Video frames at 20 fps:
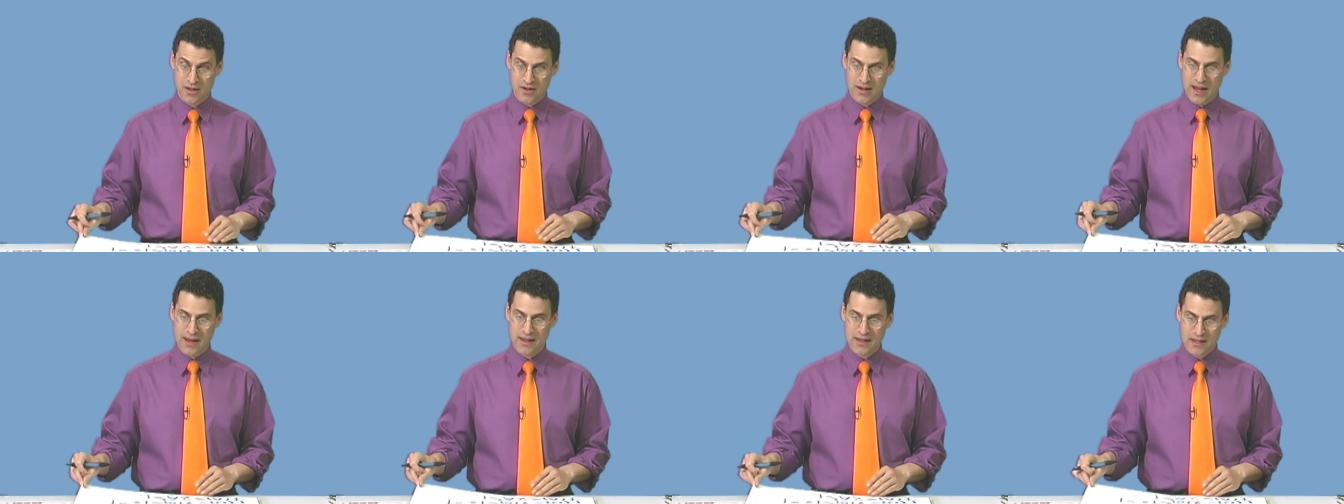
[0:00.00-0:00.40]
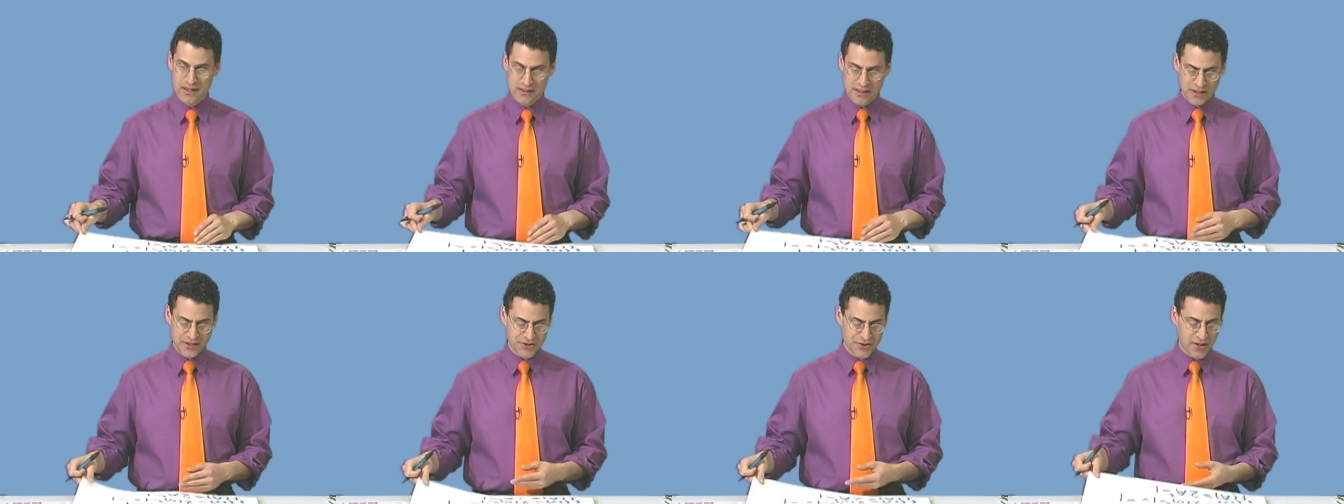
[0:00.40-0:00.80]
Okay,
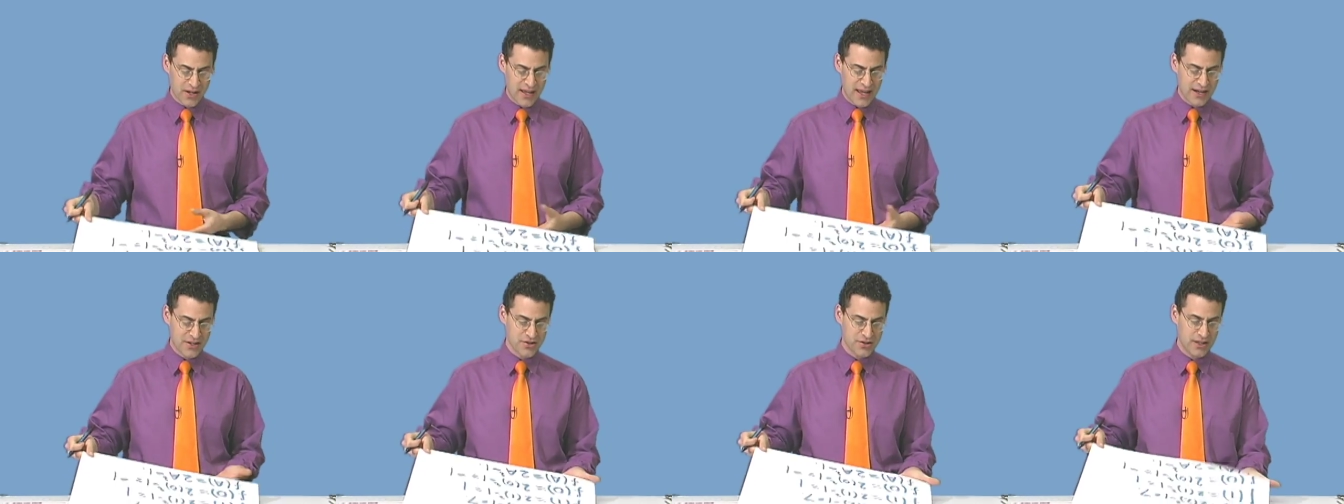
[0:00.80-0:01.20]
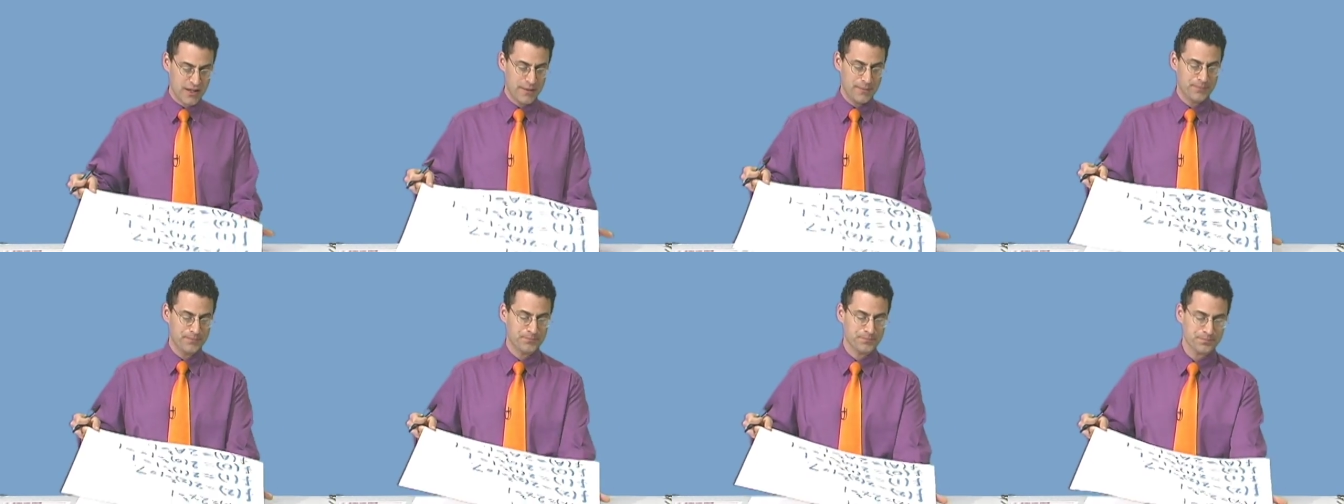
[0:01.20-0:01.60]
let's try
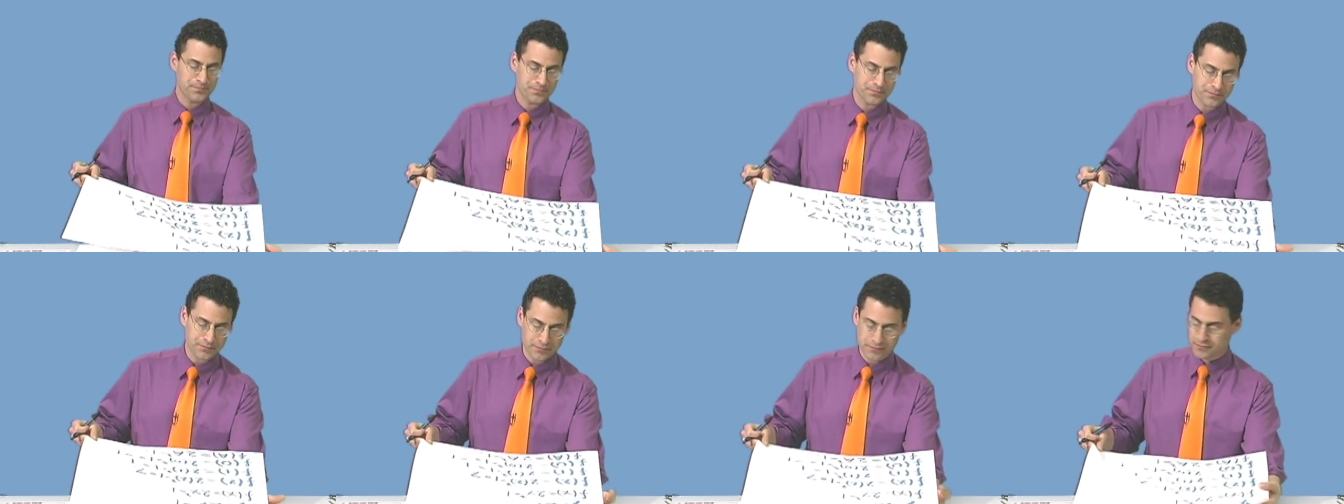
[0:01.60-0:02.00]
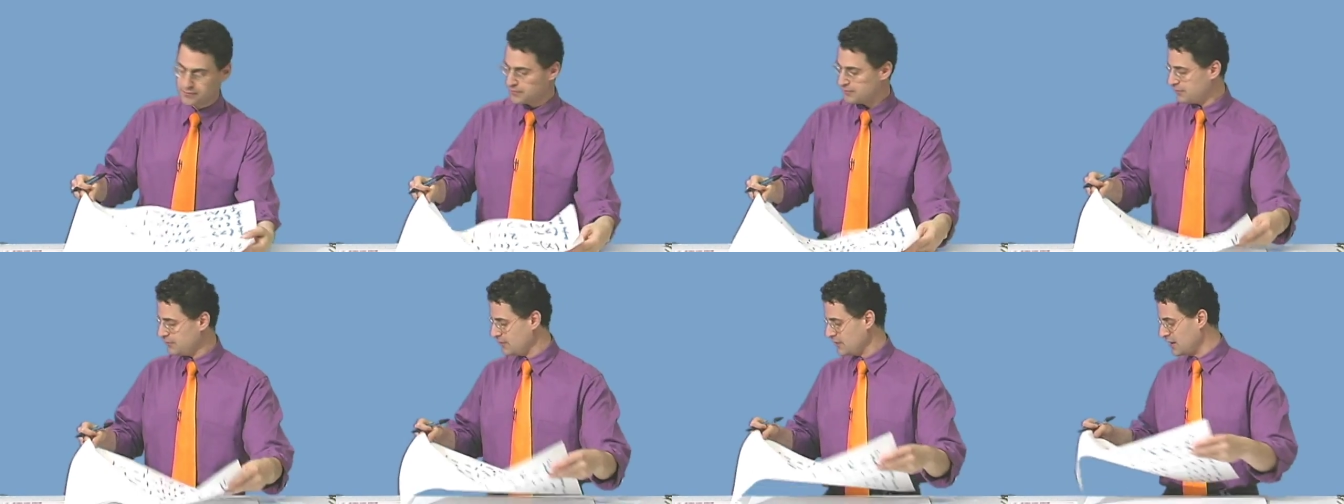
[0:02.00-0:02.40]
actually
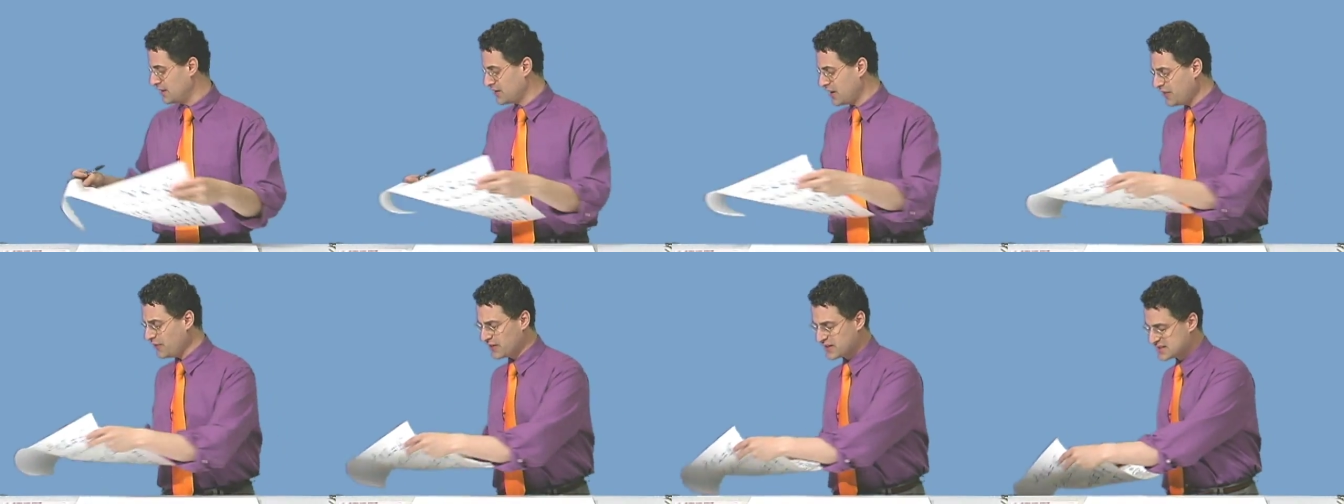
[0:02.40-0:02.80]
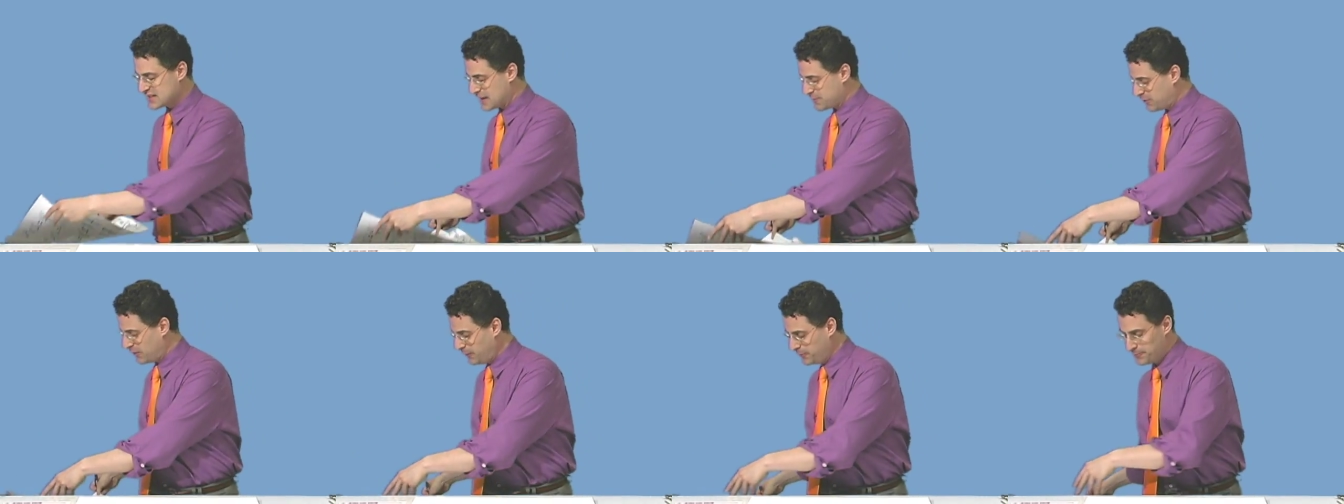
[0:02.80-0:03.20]
another
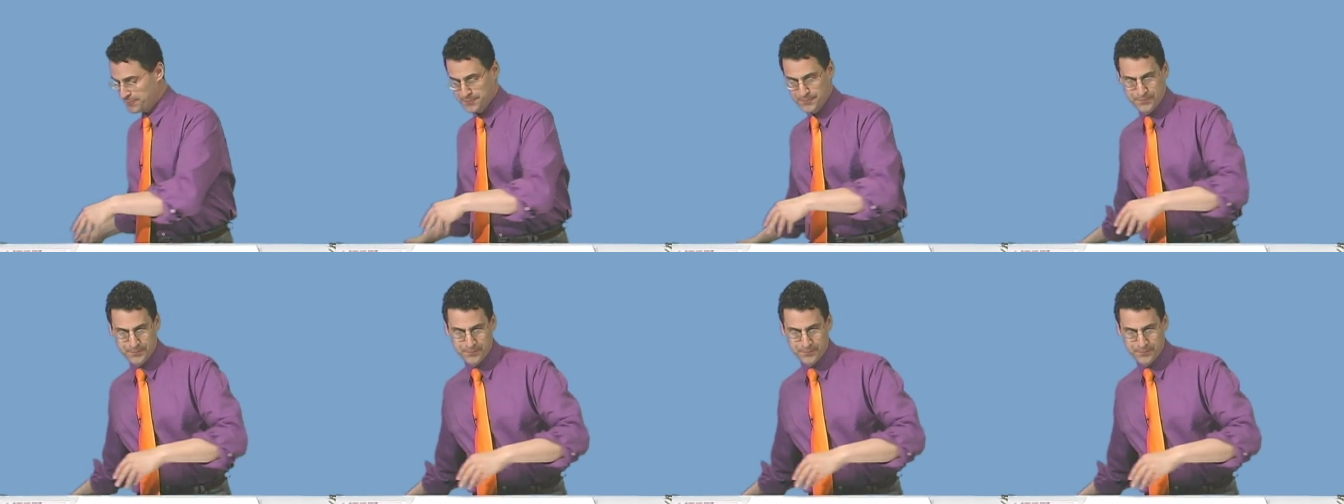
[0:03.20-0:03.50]
example.